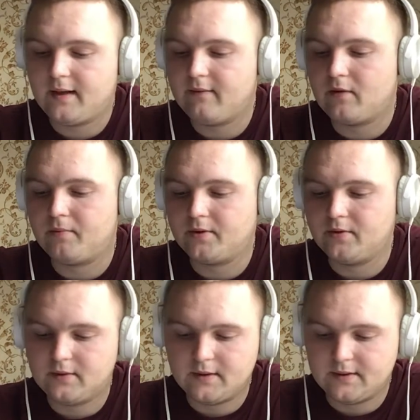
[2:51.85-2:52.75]
given the
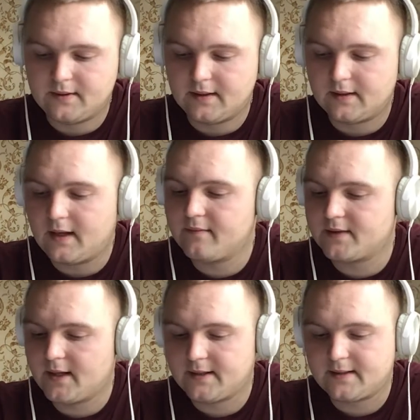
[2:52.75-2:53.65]
opportunities it gives
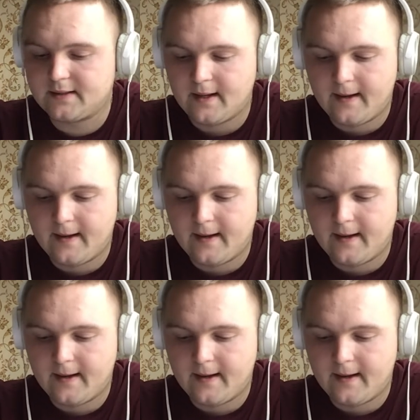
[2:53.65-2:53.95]
us.